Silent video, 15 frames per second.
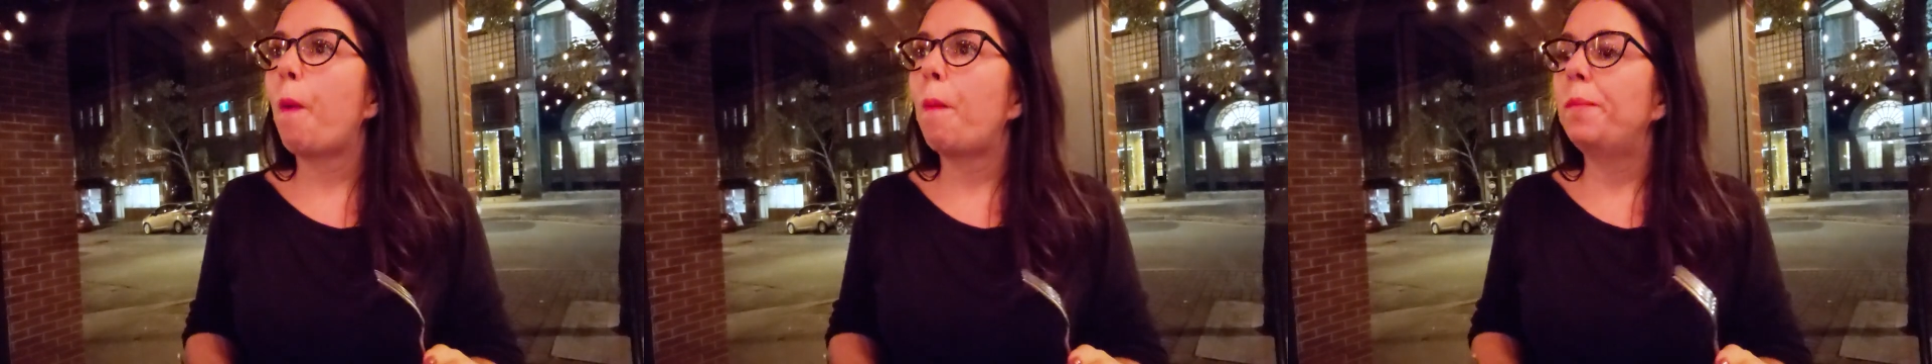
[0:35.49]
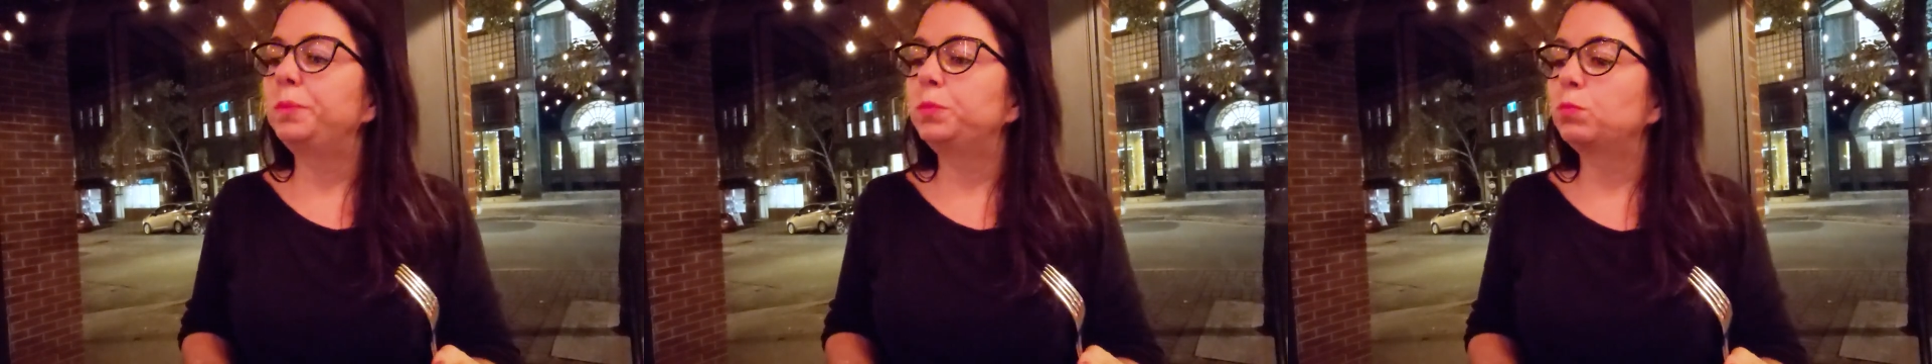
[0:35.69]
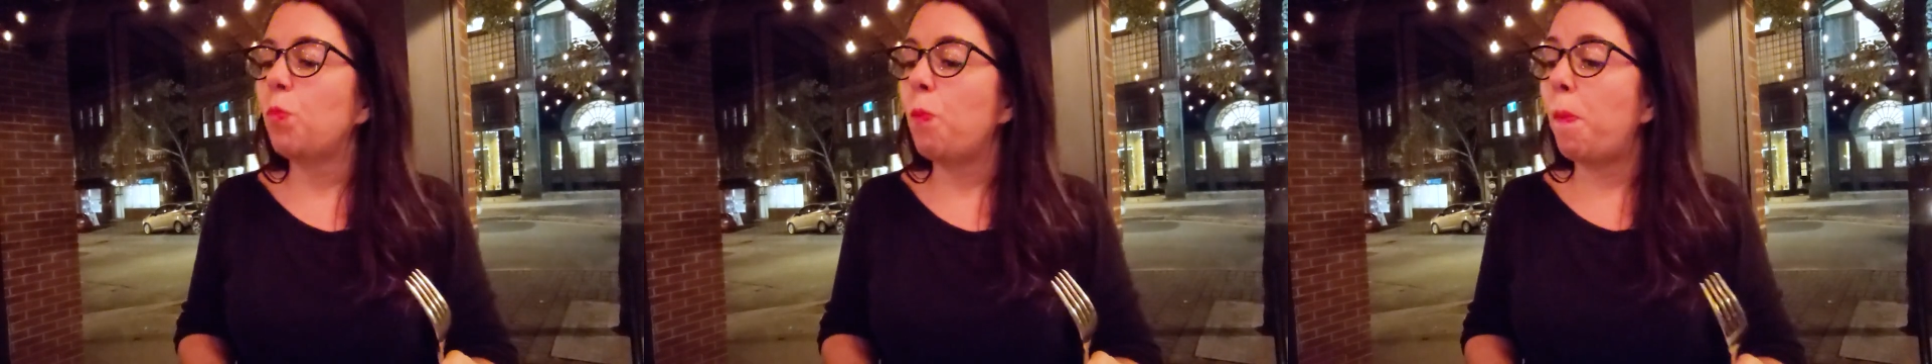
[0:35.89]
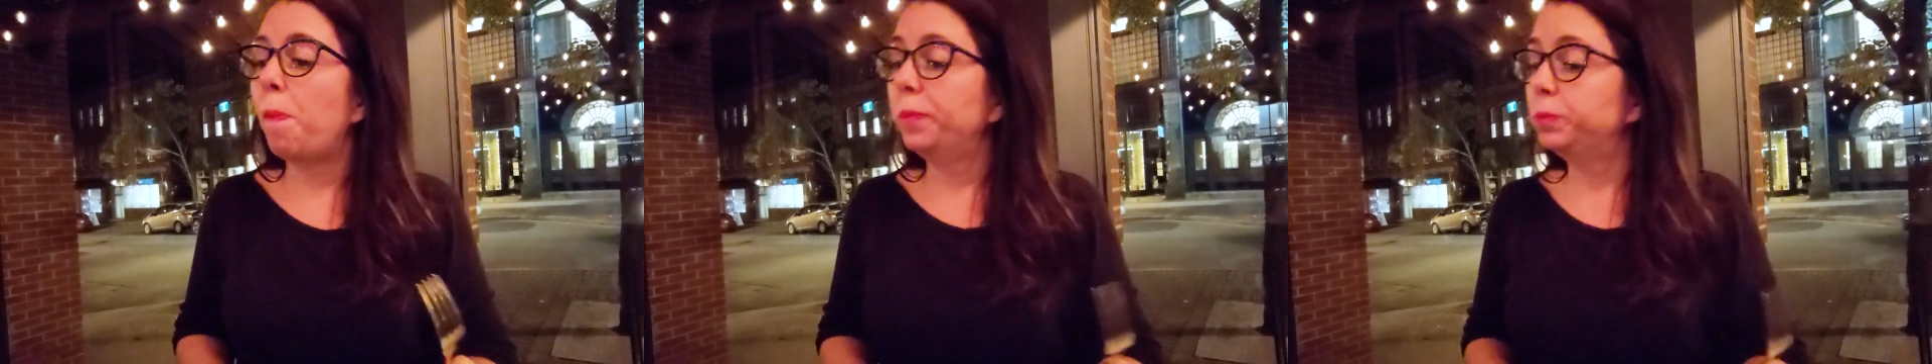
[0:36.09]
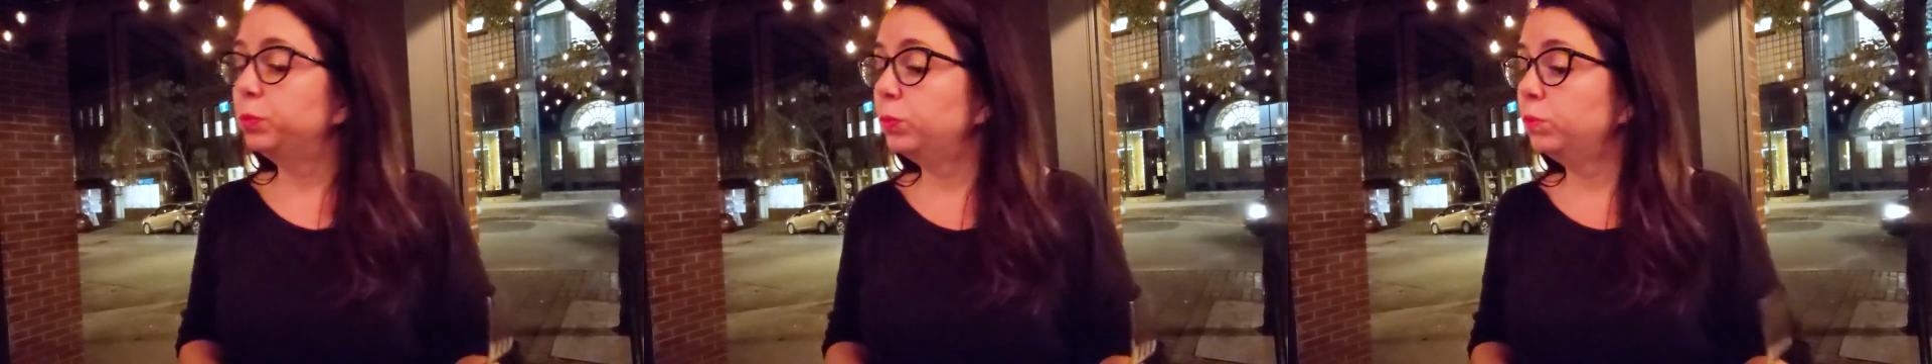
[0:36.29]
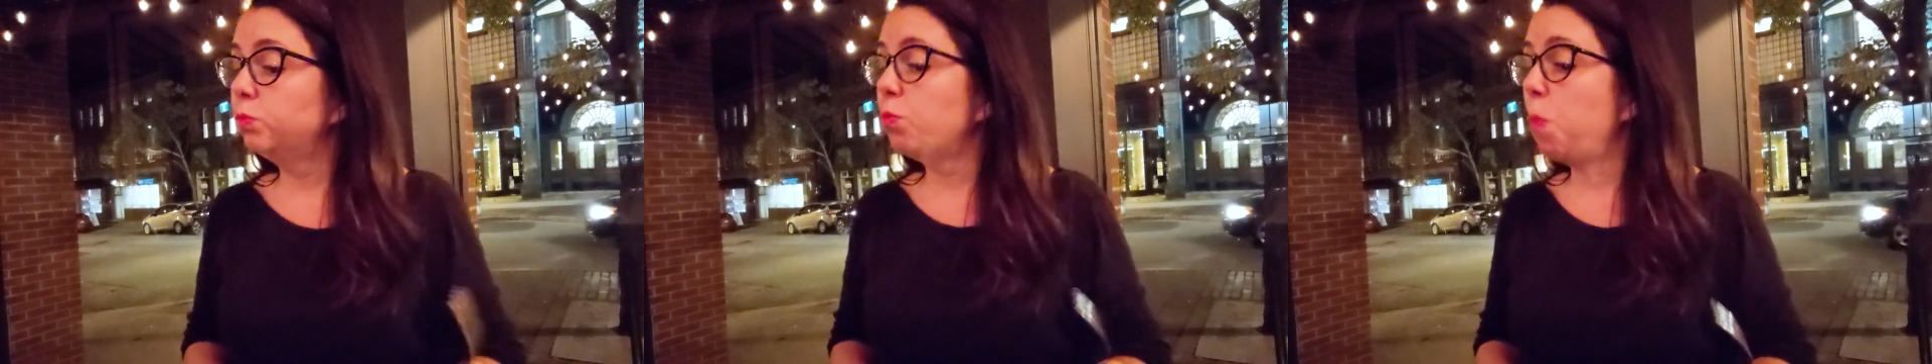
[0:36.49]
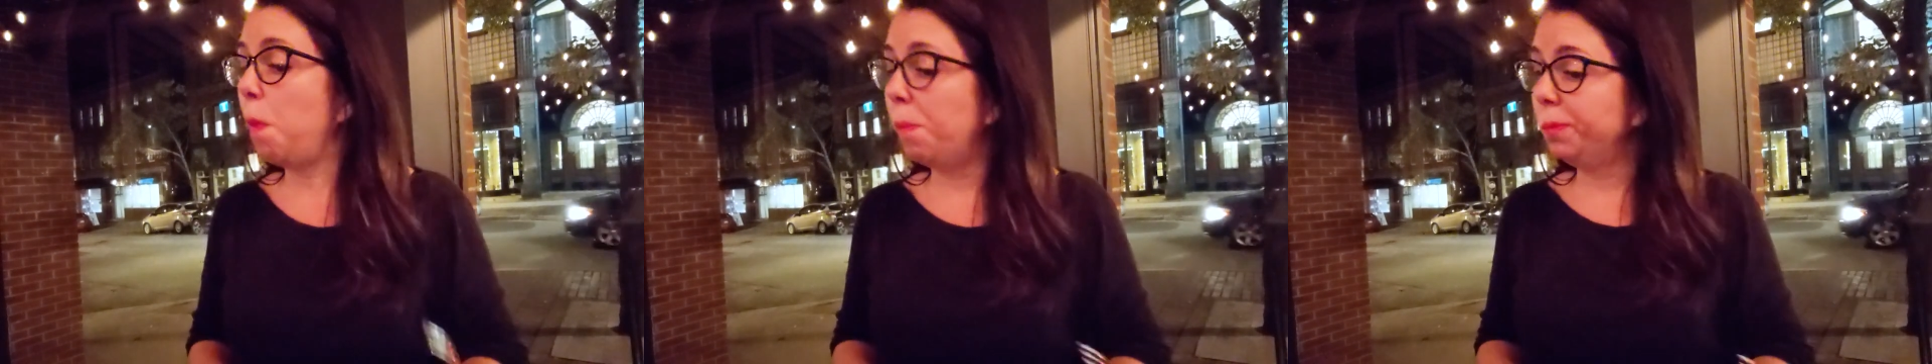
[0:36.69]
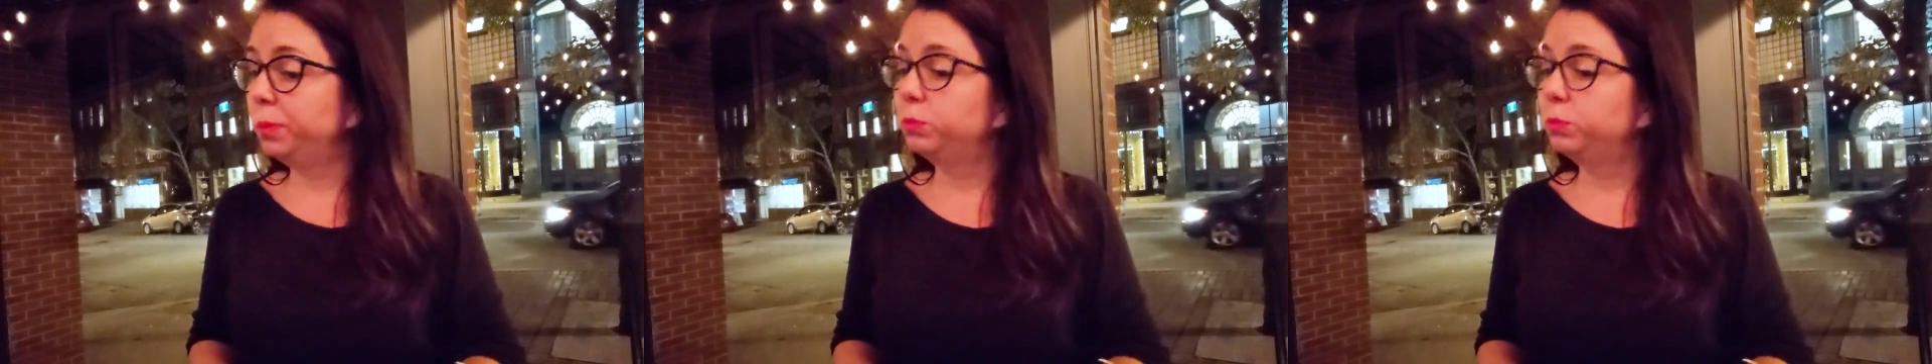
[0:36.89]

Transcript: restaurant by night.